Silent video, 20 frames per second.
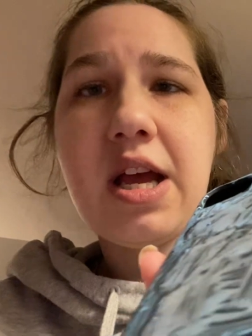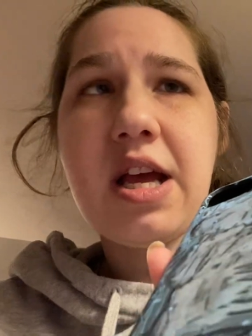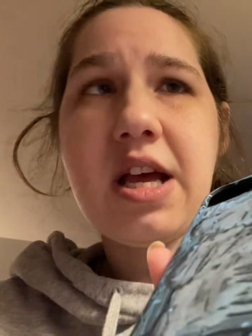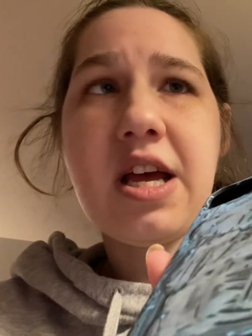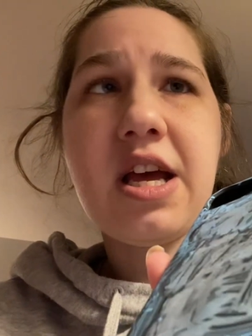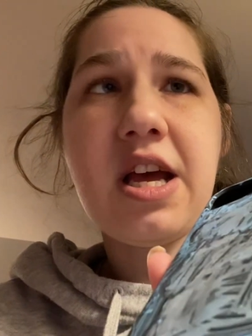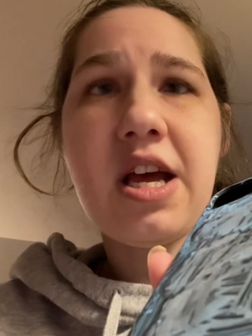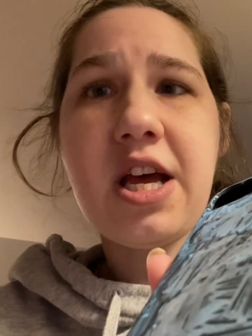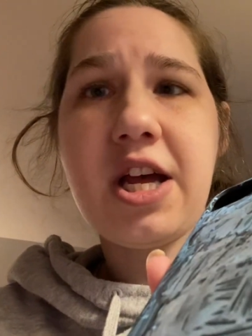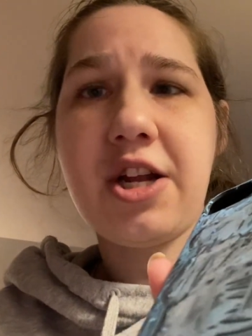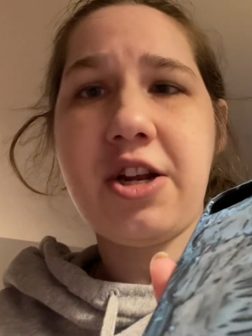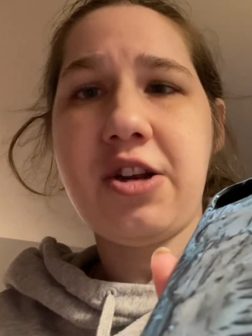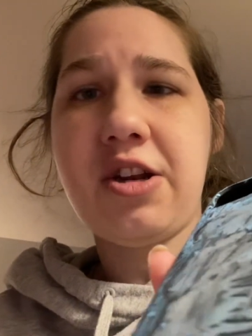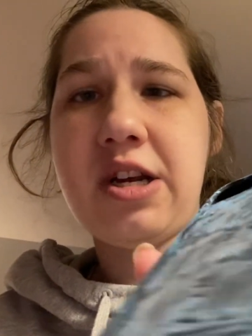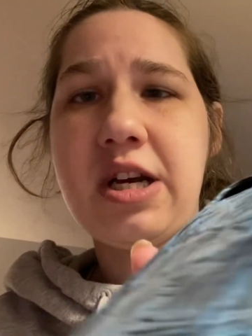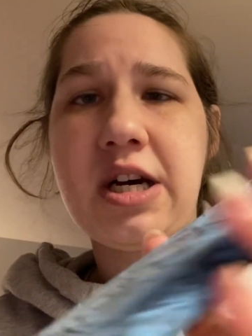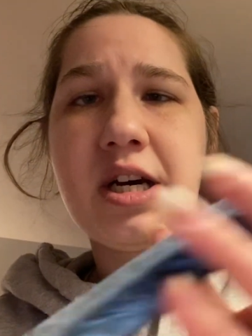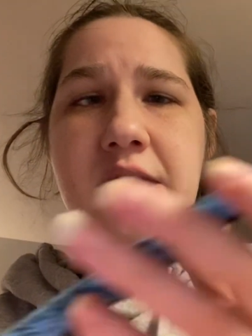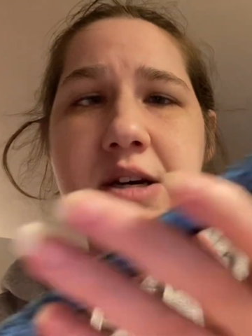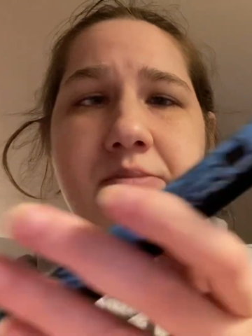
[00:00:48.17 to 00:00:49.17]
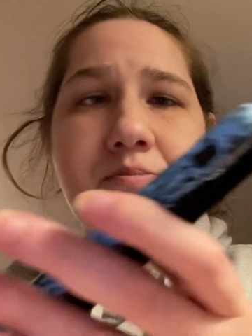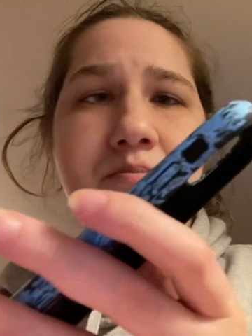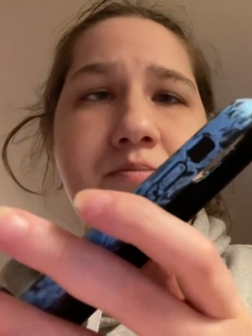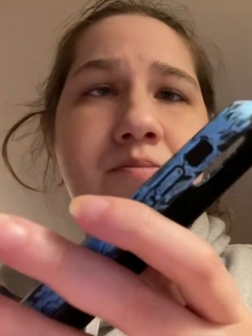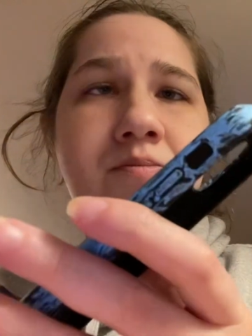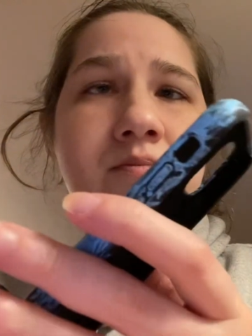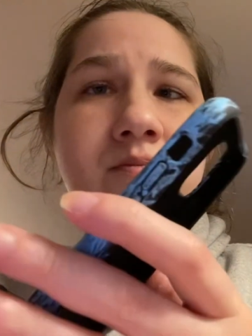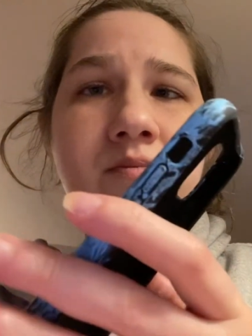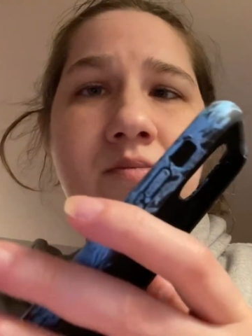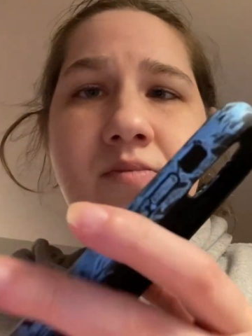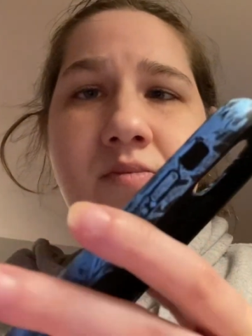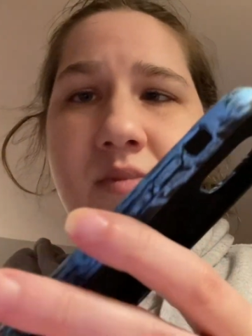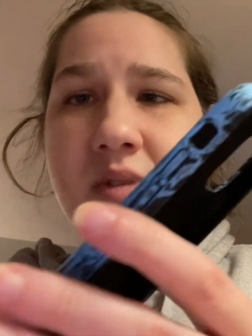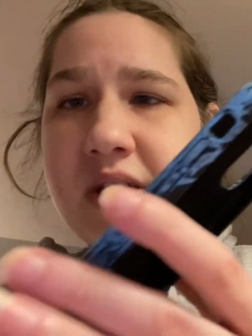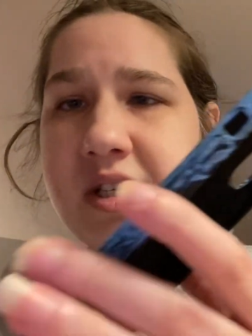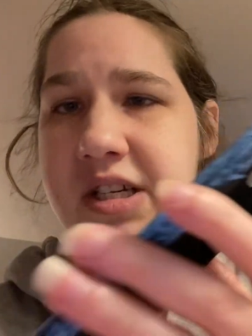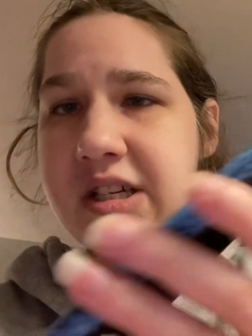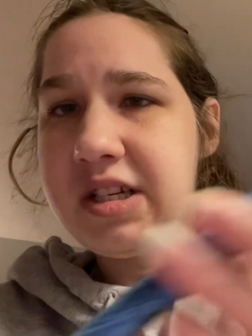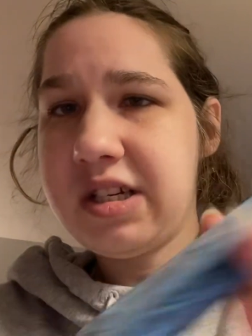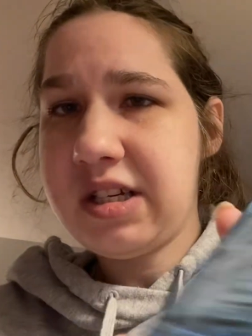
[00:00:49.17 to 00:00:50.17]
And um,
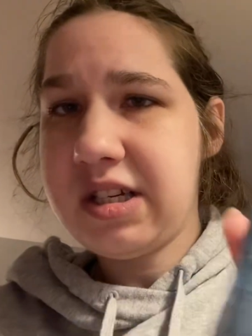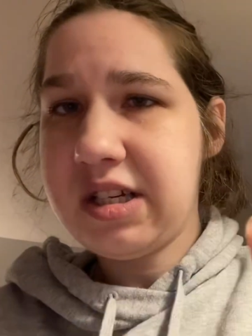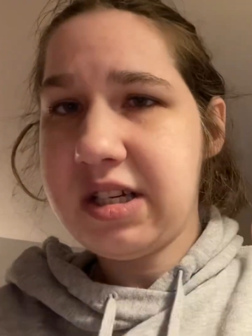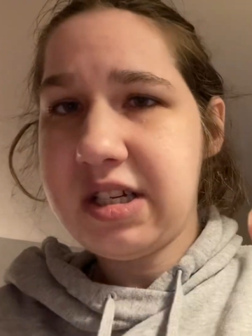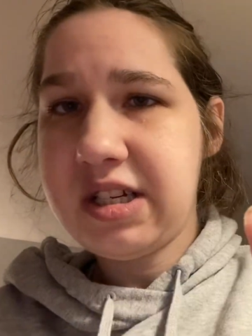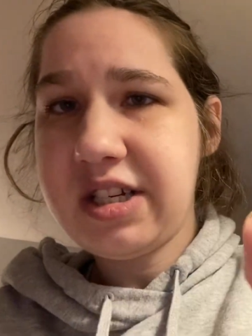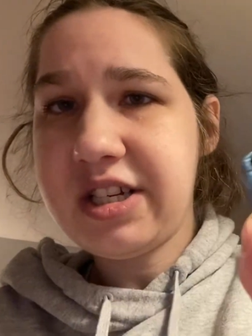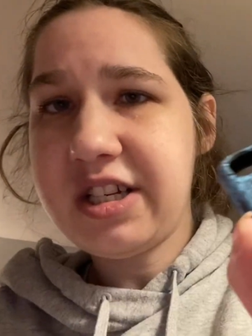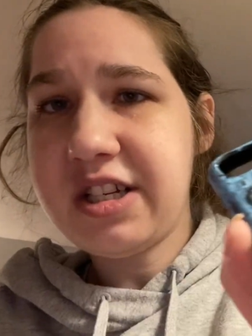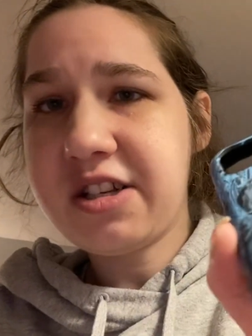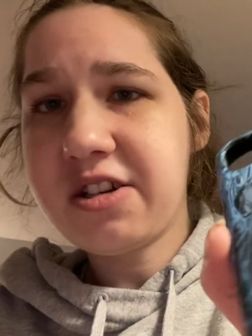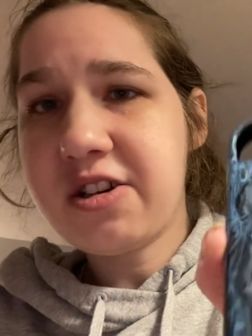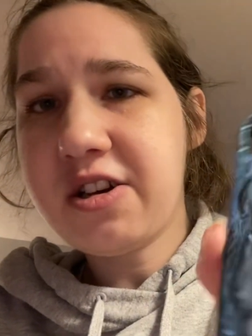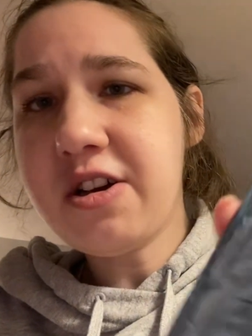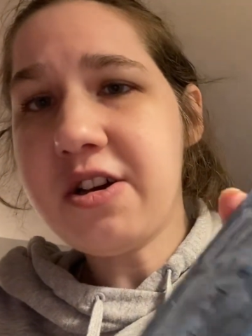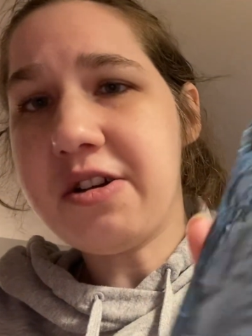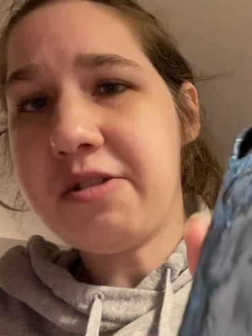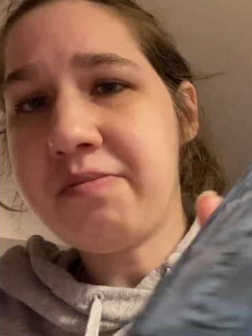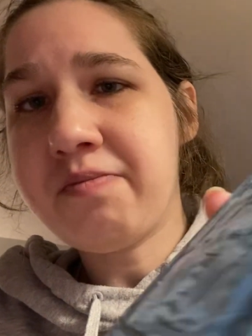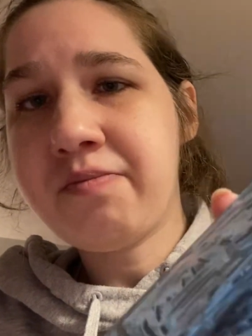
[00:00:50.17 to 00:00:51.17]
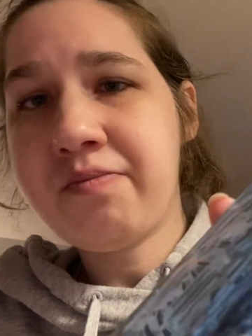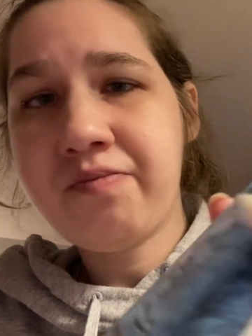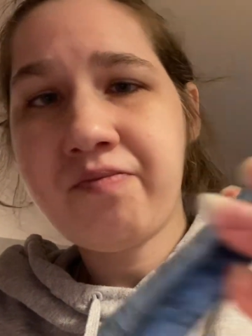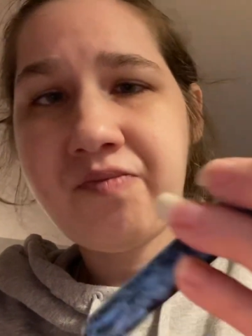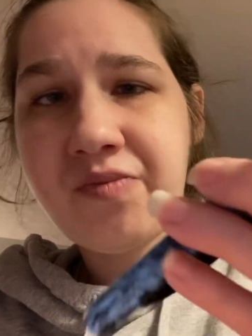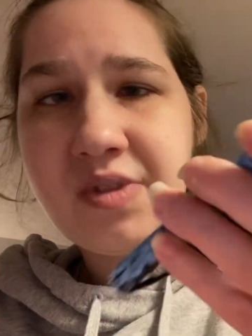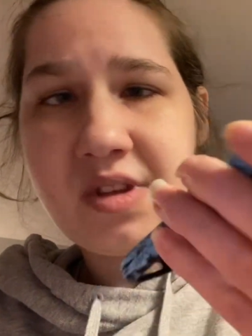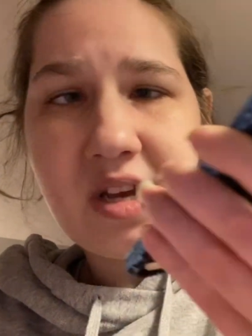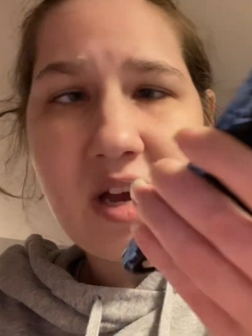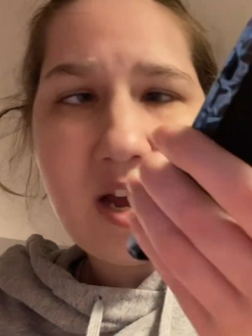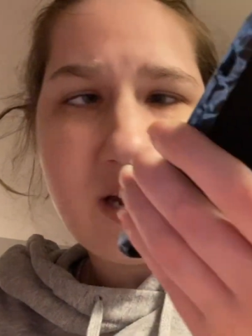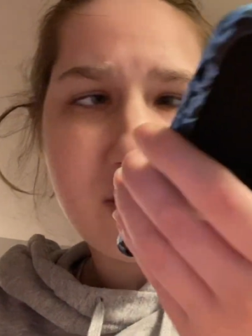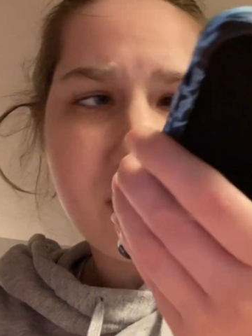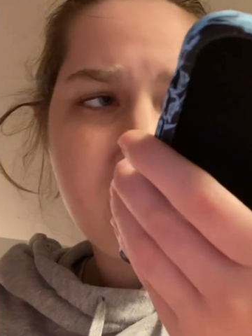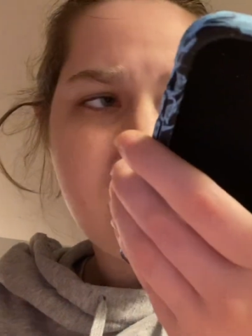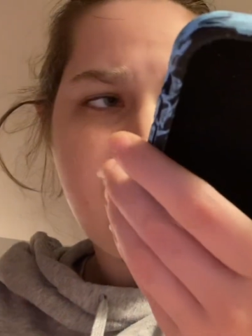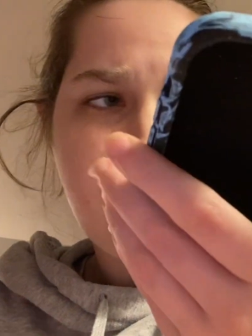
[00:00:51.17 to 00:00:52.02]
it's good. I just